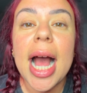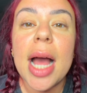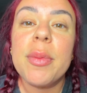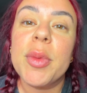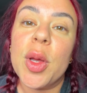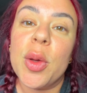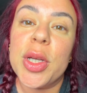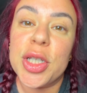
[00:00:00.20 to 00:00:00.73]
I'm
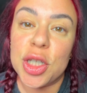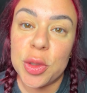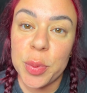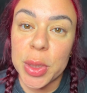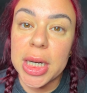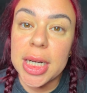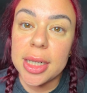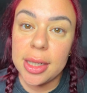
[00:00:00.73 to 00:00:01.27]
going super
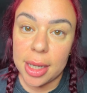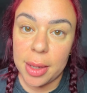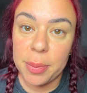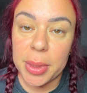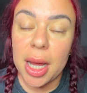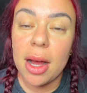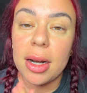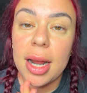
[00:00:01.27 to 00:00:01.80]
in
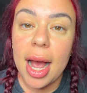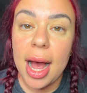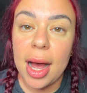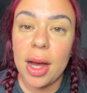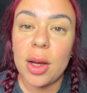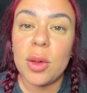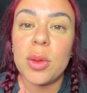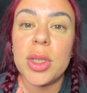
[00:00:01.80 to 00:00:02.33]
depth on
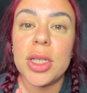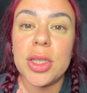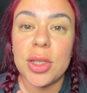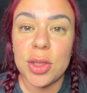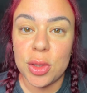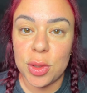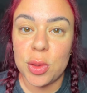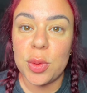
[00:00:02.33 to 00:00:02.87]
how to
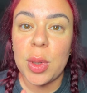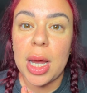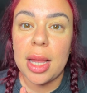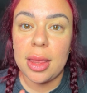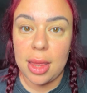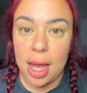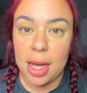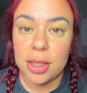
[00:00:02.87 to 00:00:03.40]
do
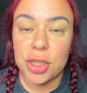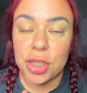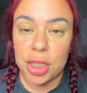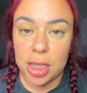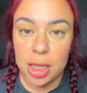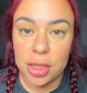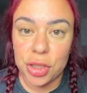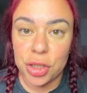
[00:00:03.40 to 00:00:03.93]
lash
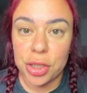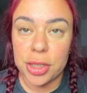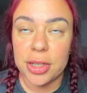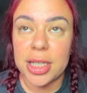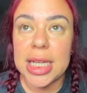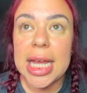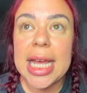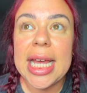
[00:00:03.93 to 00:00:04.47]
clusters.
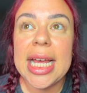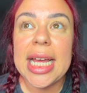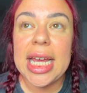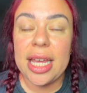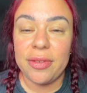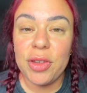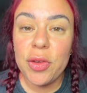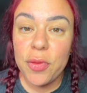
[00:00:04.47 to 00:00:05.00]

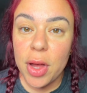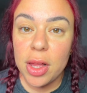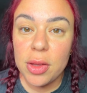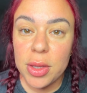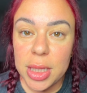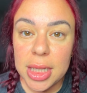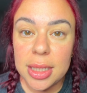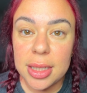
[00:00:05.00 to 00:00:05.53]
If you follow
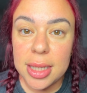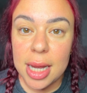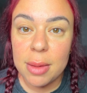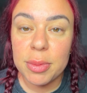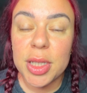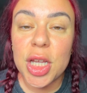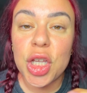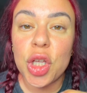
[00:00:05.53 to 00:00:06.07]
these
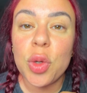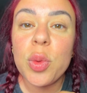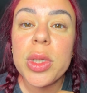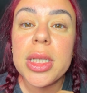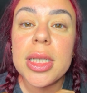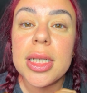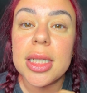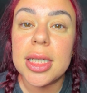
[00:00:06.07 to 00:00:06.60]
steps, you will
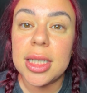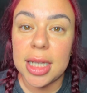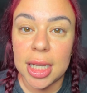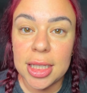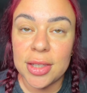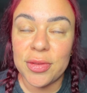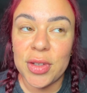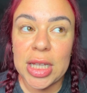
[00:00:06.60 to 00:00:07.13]

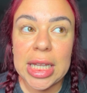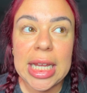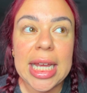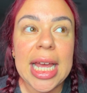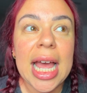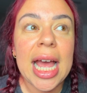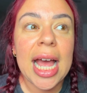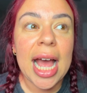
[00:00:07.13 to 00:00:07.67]
successfully
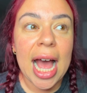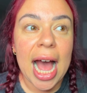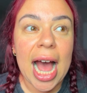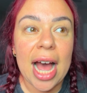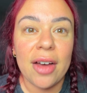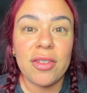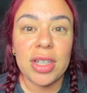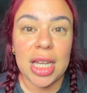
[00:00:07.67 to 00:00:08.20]

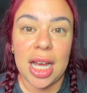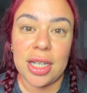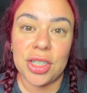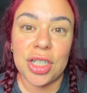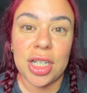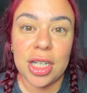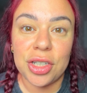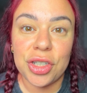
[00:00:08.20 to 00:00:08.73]
have lash
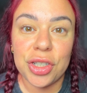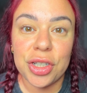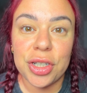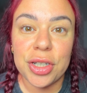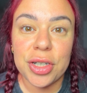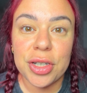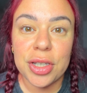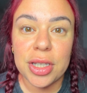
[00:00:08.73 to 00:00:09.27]

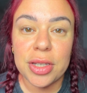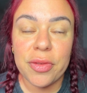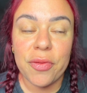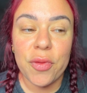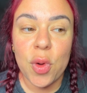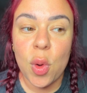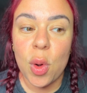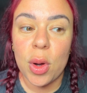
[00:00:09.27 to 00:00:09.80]
clusters
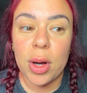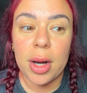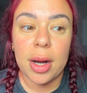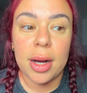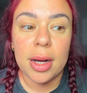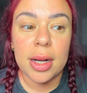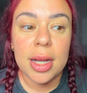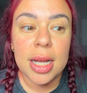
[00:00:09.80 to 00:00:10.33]

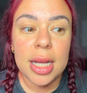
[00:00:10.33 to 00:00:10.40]
for